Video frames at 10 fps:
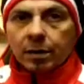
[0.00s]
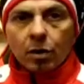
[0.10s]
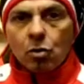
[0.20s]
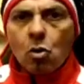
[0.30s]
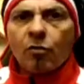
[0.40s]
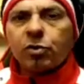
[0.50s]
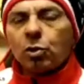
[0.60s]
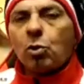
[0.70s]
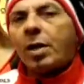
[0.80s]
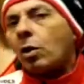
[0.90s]
groove to
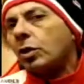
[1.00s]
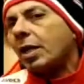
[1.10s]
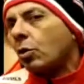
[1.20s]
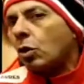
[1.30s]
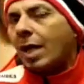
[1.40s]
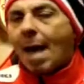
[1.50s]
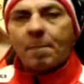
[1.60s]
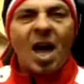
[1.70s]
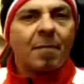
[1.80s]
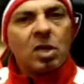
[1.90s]
do another good lap
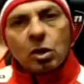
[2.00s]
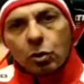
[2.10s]
time,